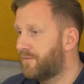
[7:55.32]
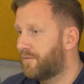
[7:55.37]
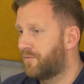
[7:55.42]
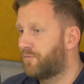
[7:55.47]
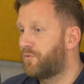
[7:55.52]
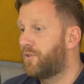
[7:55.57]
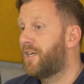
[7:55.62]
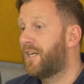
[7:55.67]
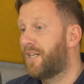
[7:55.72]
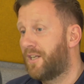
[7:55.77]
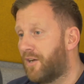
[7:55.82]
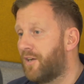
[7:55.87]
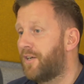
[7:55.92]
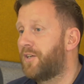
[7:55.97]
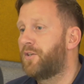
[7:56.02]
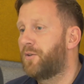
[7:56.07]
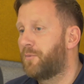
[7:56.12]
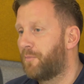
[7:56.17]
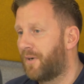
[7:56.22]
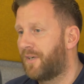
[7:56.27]
really
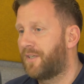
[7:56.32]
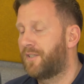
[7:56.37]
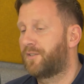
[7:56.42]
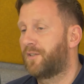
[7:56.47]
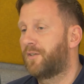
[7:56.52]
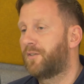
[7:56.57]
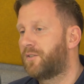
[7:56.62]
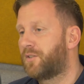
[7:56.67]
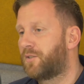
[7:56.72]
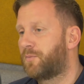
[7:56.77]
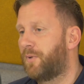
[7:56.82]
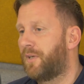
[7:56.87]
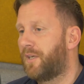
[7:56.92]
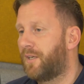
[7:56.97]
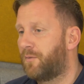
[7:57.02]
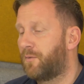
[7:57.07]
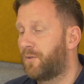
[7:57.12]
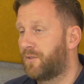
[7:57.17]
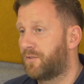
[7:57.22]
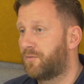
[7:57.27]
earning your money, so to
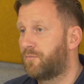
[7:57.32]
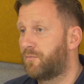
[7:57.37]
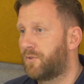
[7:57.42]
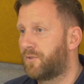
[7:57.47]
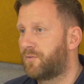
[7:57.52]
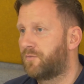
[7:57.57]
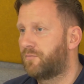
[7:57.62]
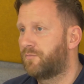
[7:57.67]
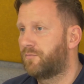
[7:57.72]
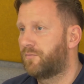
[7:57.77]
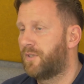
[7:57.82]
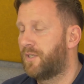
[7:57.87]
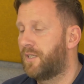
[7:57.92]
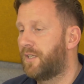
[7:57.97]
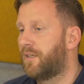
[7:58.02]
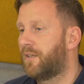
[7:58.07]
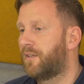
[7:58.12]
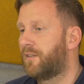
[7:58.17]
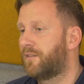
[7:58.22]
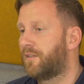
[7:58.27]
speak, was
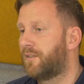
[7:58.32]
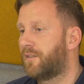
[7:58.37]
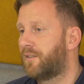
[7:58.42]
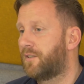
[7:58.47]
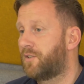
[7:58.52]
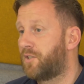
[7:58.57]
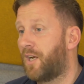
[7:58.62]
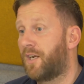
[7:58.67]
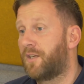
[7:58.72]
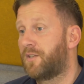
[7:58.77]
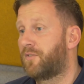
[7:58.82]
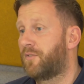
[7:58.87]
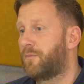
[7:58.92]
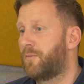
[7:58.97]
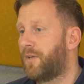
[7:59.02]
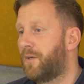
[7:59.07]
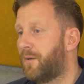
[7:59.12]
really a challenge for me.